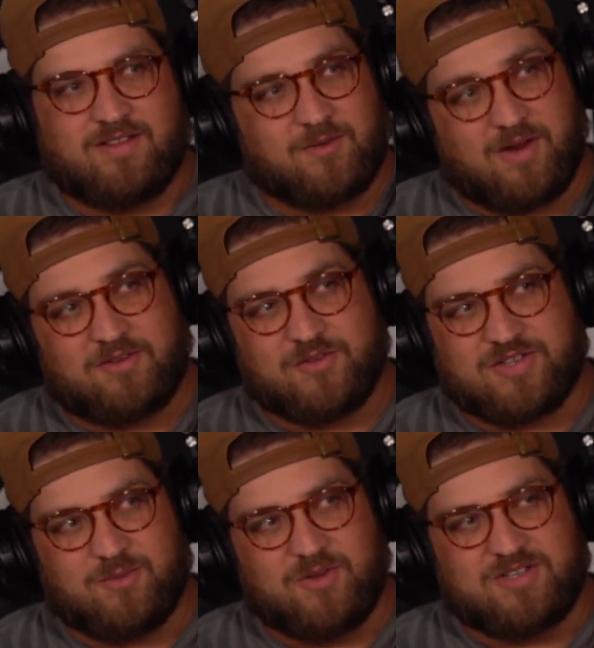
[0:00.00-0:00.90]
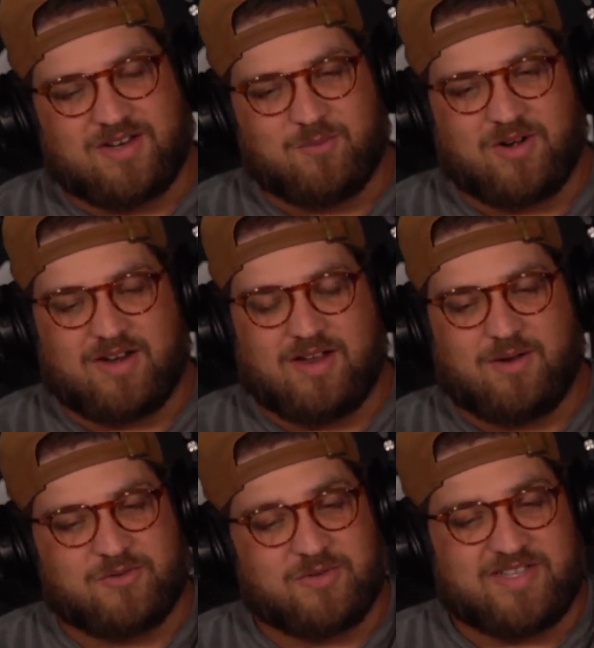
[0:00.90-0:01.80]
Like I told you that one time where I got,
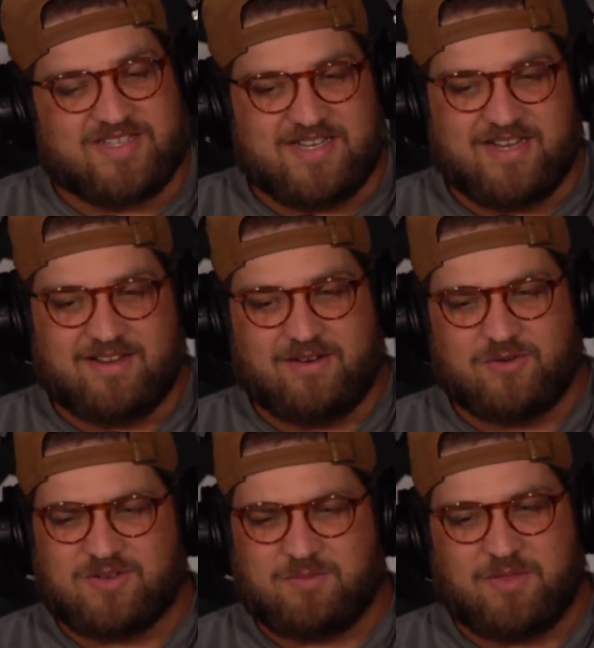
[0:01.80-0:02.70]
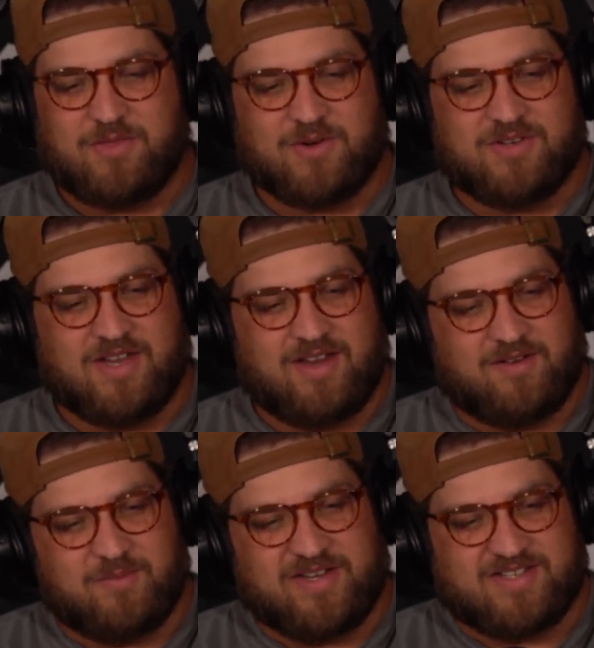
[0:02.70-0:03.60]
I was really sick. and It was like my third day
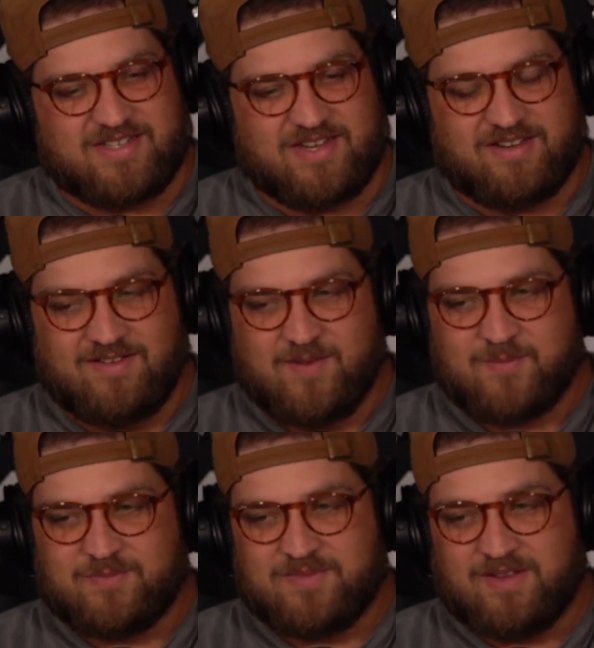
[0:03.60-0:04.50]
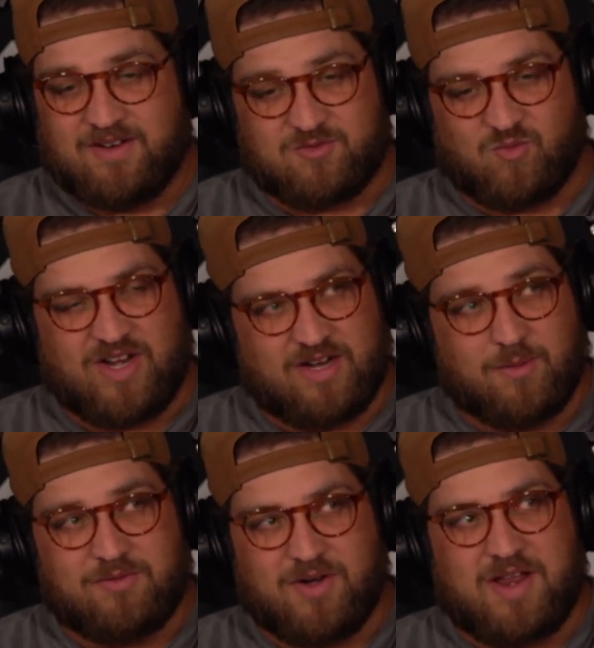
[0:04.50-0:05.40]
of being sick. I just ran. I
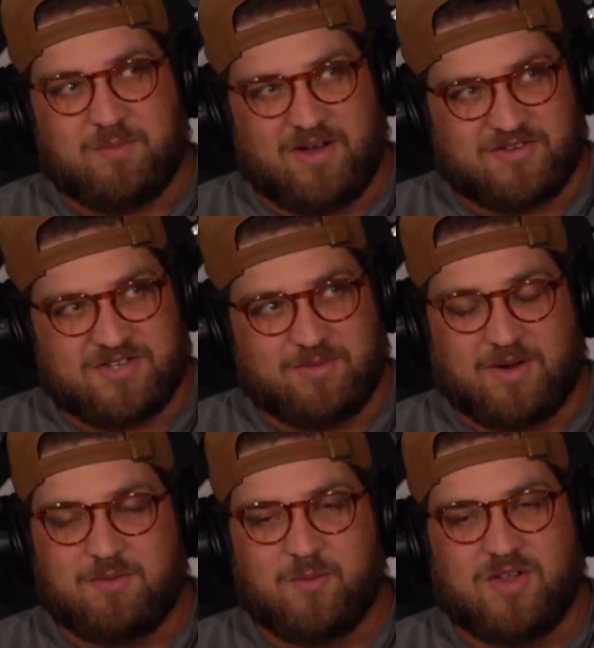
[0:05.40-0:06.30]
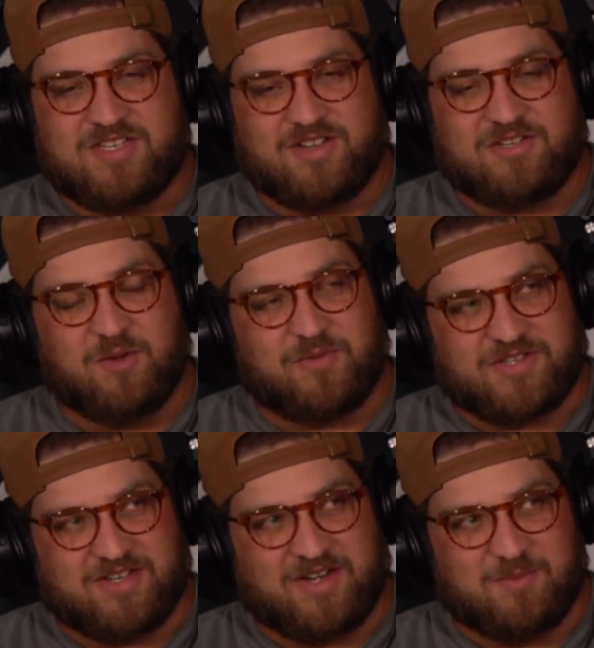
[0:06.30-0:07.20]
ran for eight miles. I'm like, I'm gonna run until I don't
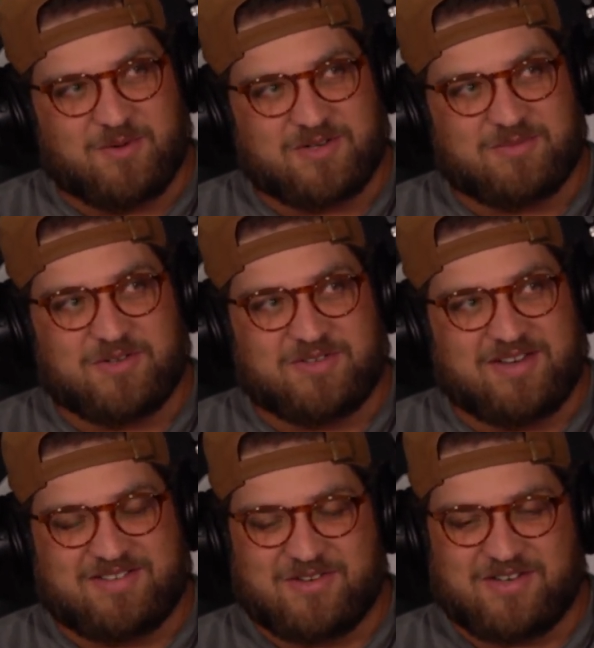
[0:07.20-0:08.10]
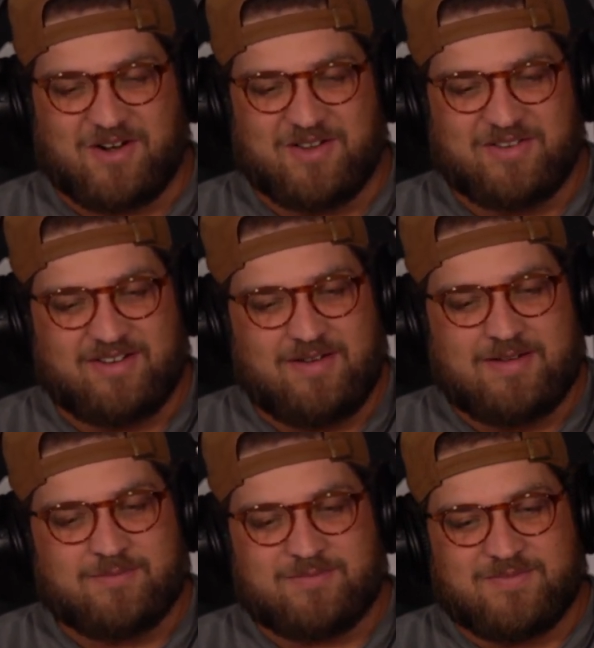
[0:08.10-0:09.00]
feel sick anymore because I'm so, tired of dumb
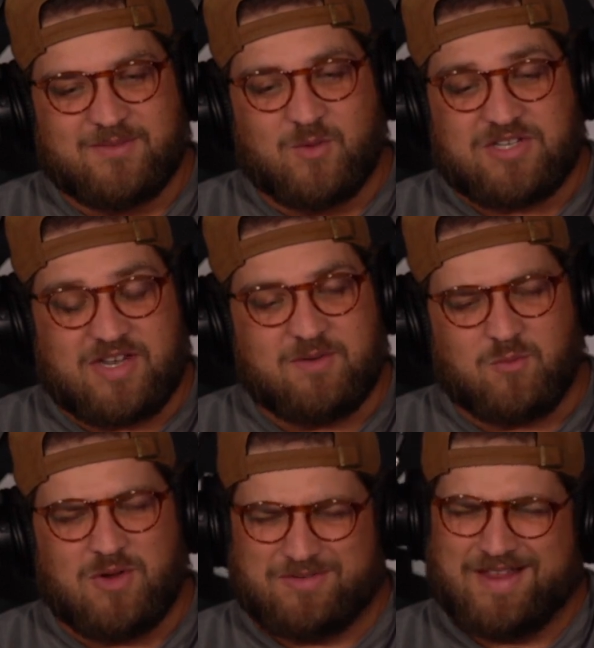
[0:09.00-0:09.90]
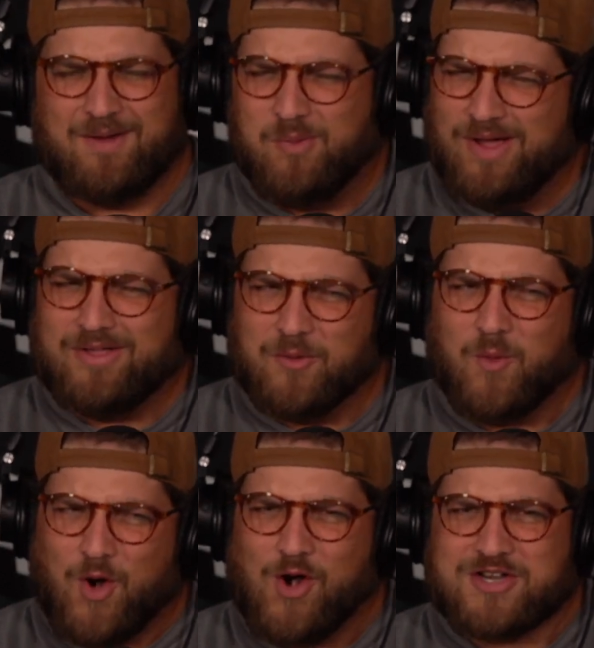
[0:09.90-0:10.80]
it. Which it would, yeah, it
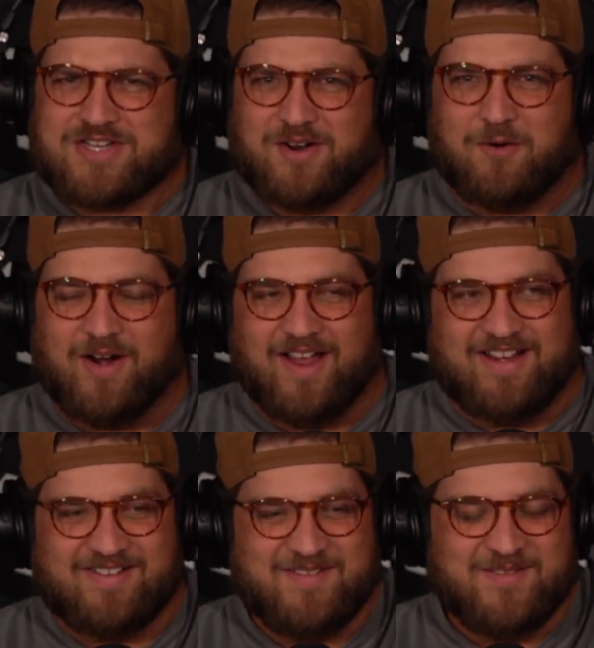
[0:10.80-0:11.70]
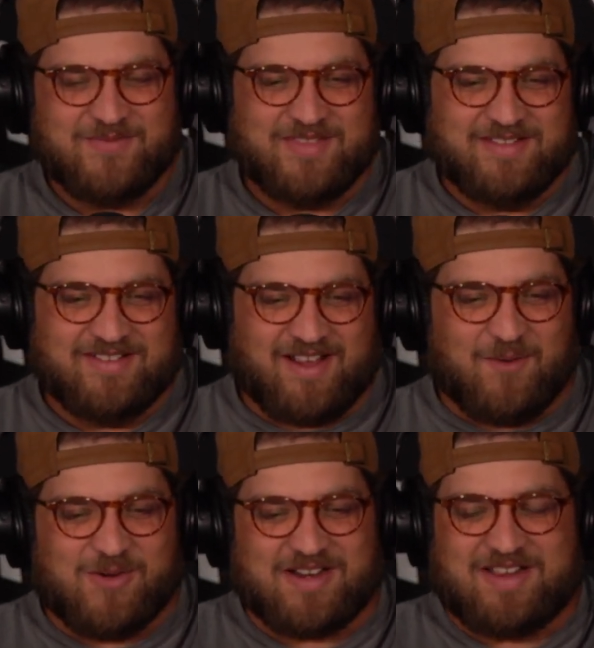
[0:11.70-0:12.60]
worked. all right,
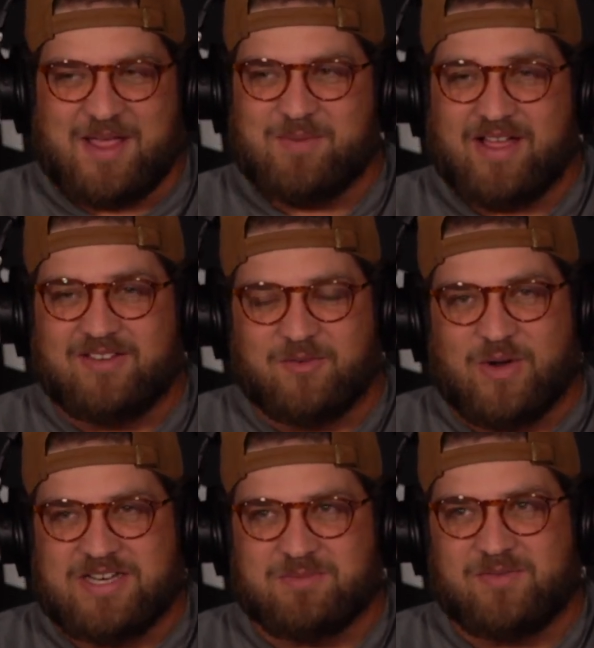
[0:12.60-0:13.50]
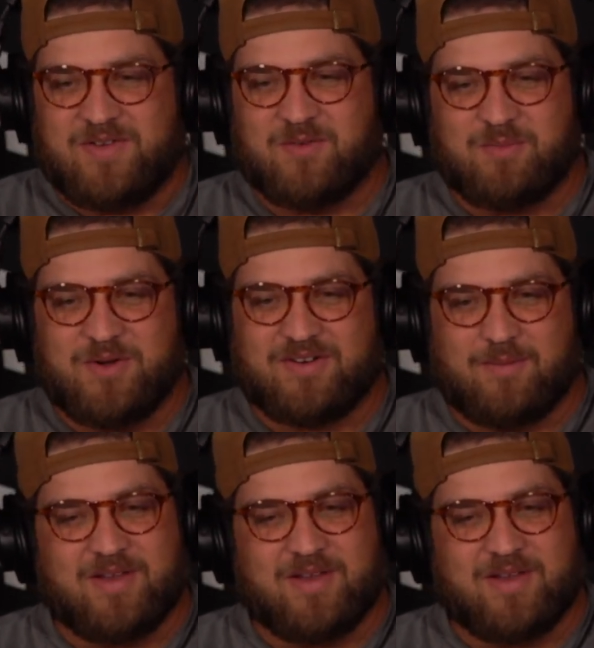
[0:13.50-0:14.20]
I worked. I came back. I literally ran till my fever broke.